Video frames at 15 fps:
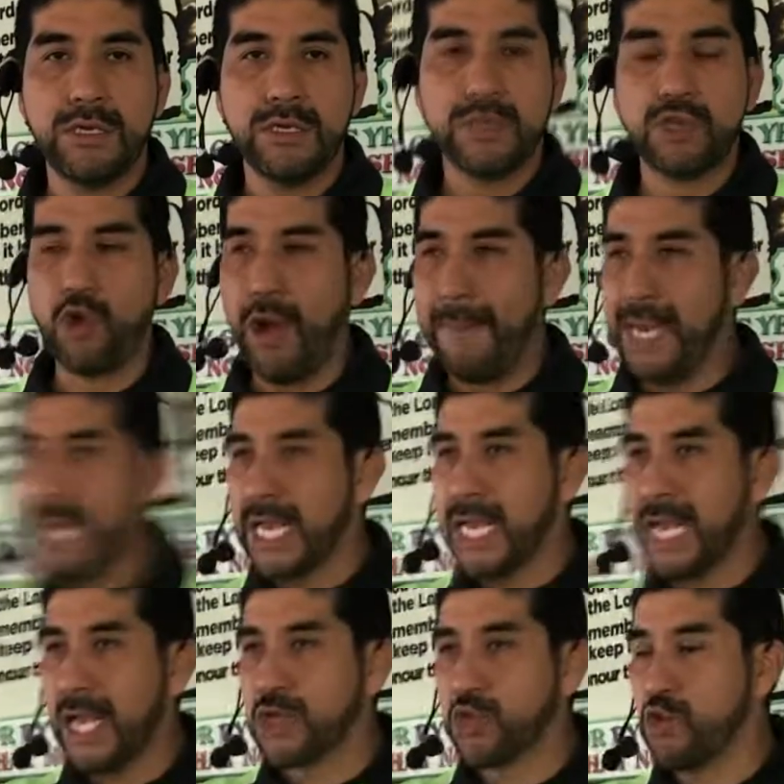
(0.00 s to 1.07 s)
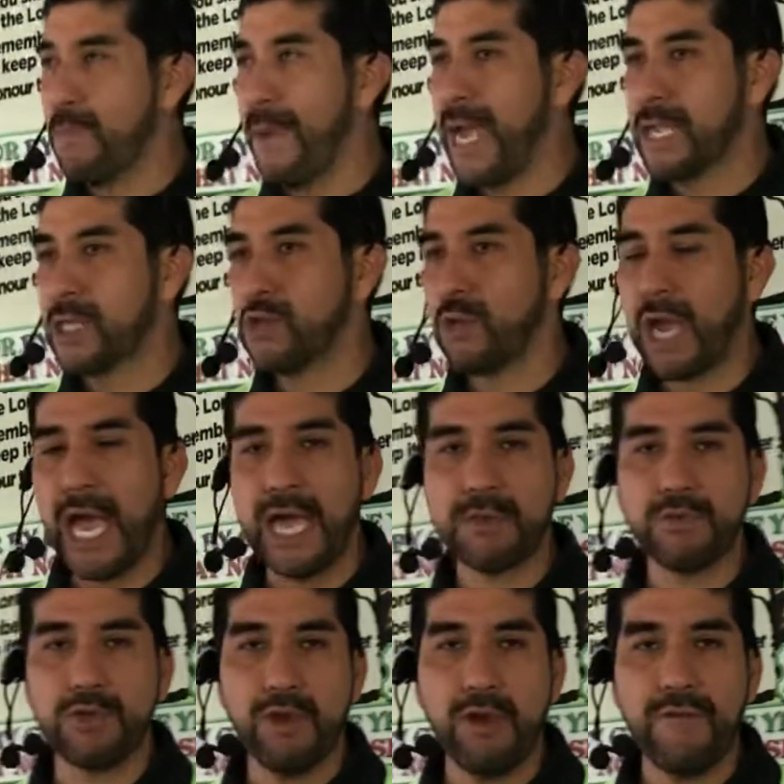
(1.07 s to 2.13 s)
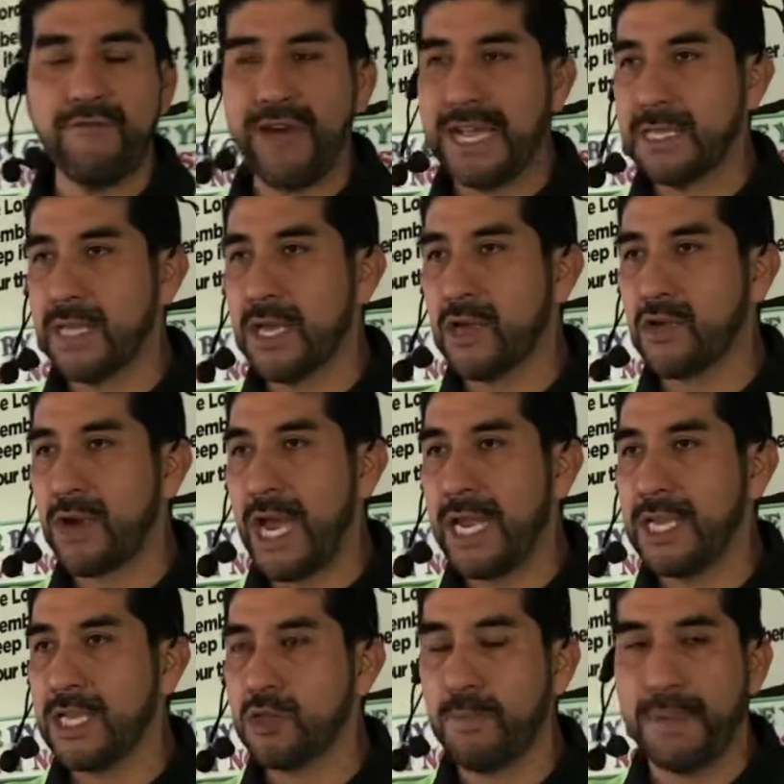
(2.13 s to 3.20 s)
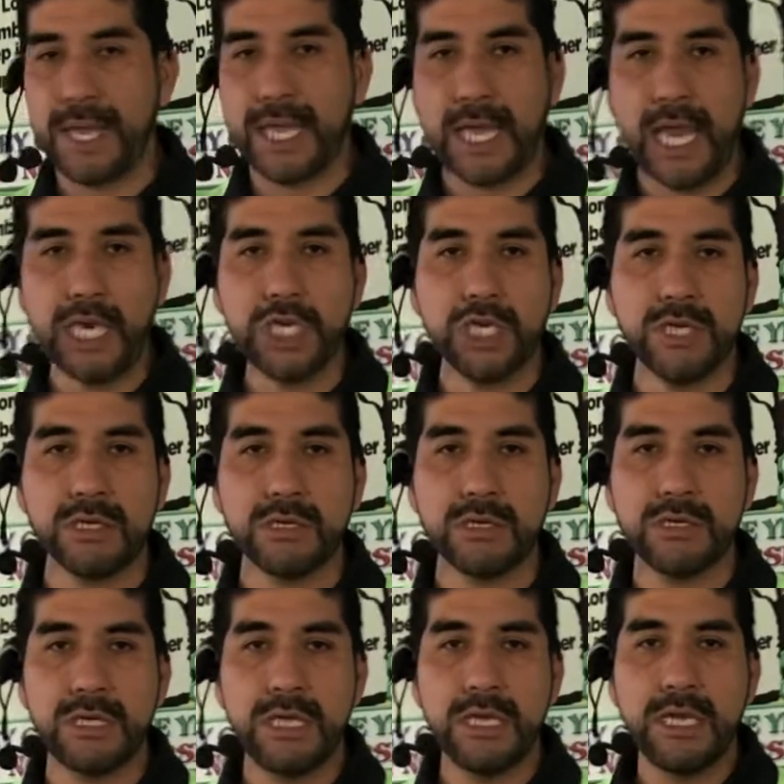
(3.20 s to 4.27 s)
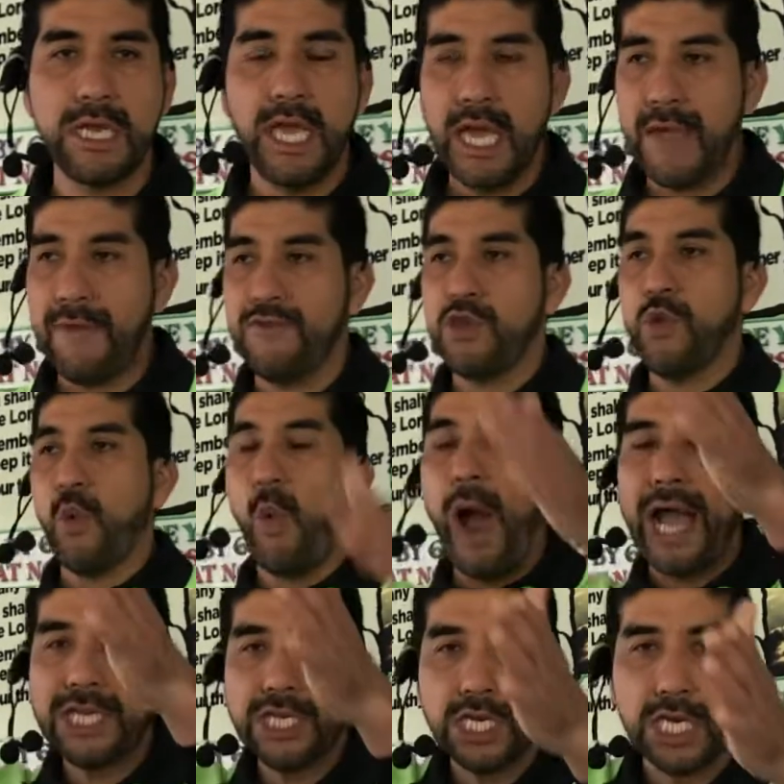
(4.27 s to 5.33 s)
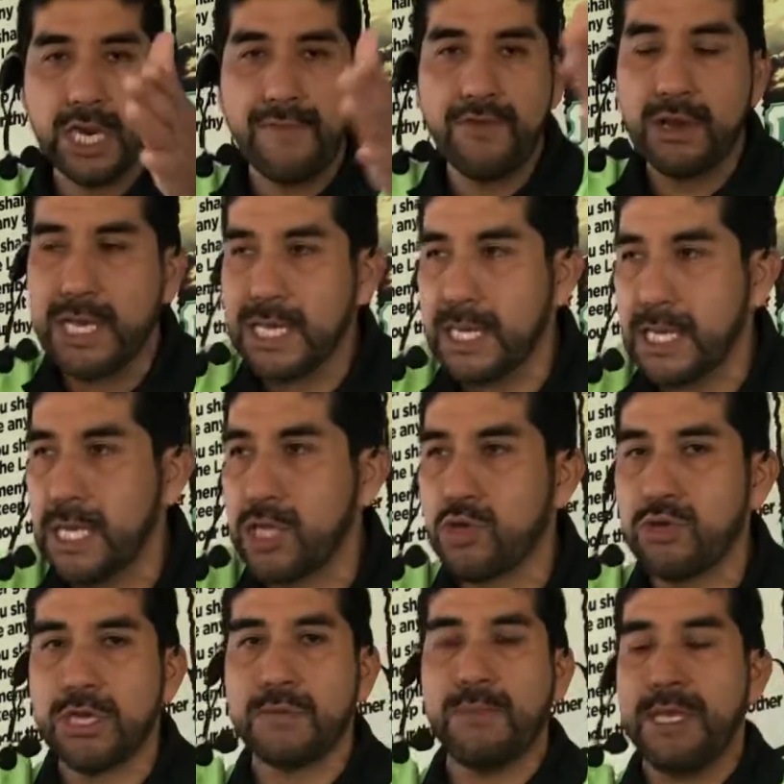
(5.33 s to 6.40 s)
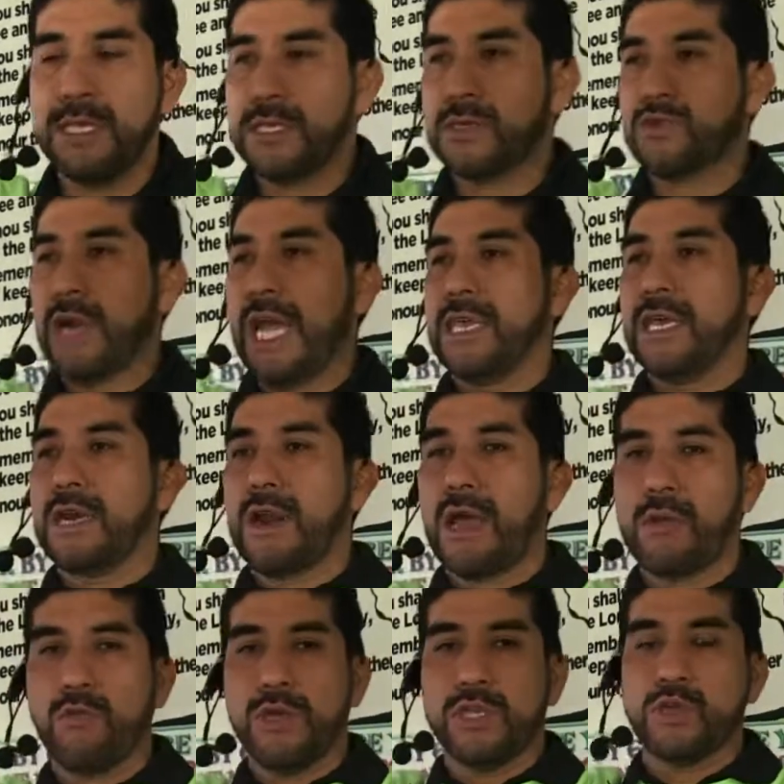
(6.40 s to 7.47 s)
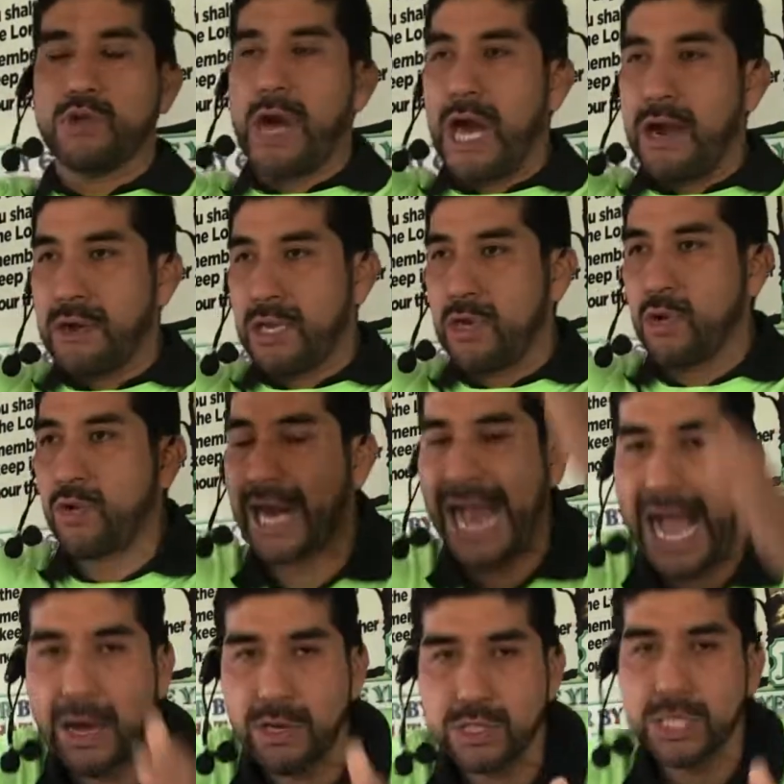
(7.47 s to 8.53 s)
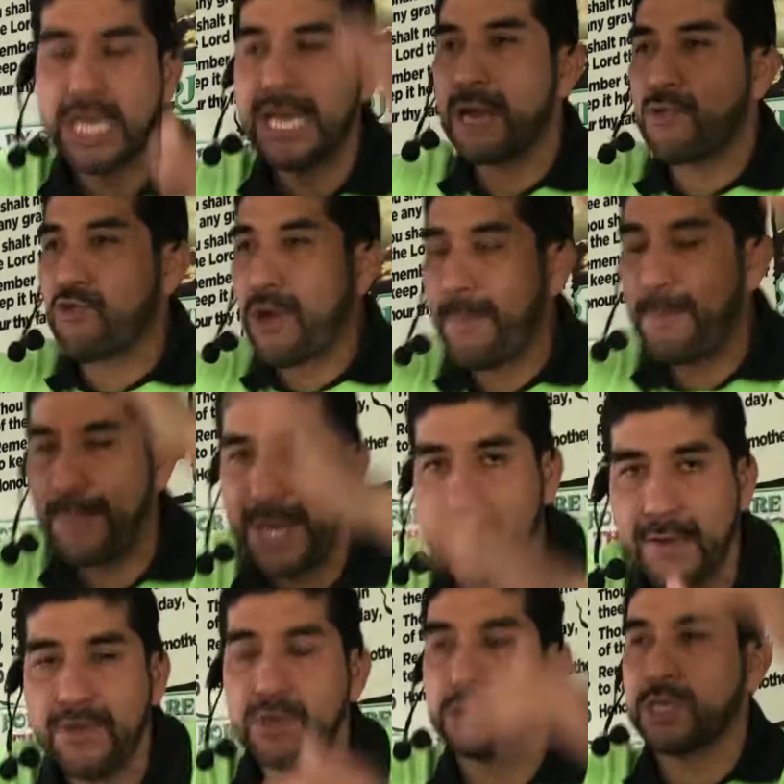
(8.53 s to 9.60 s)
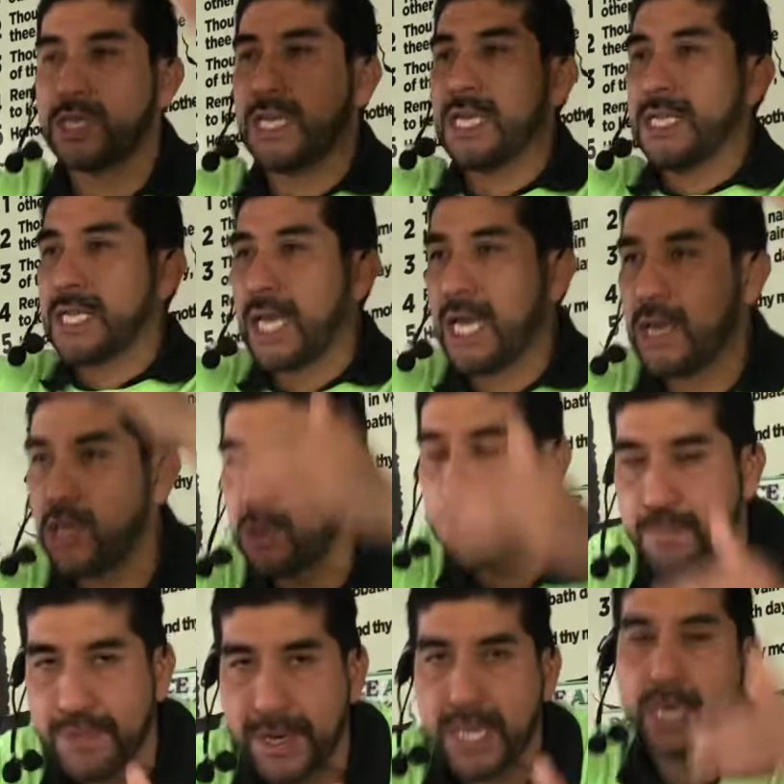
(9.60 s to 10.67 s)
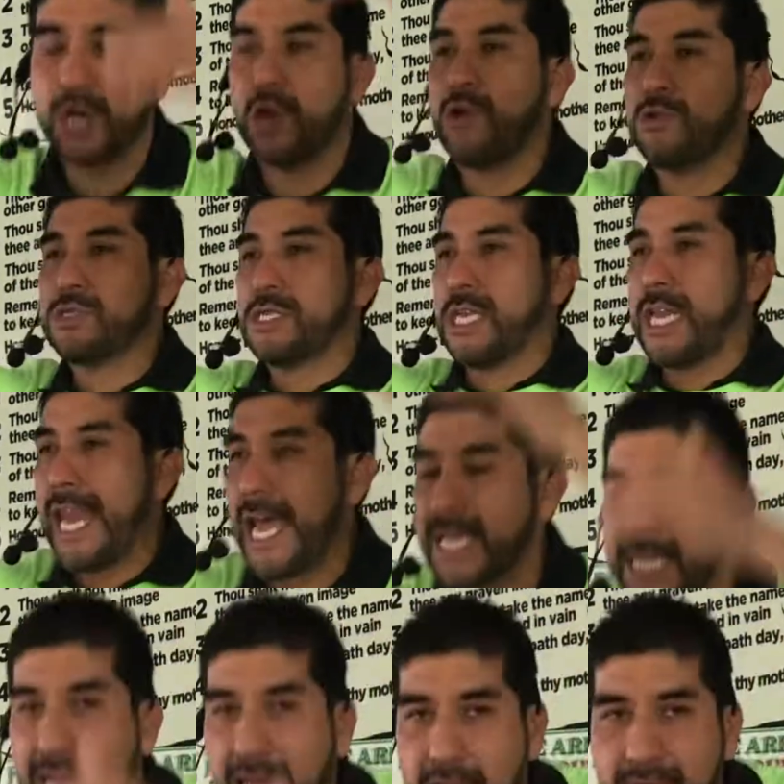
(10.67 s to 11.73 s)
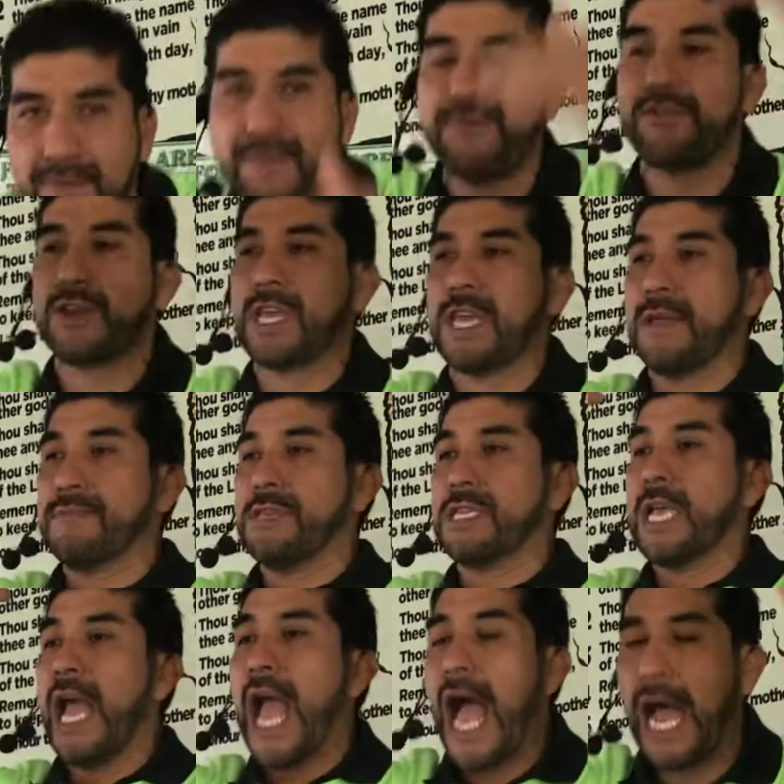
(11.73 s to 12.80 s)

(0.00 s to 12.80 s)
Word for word: So America turned back to God with all fasting, crying, and supplication if you're watching, if you're listening to this message right there, right where you are in your house, repent of your sins, get in your prayer closet and ask God for forgiveness.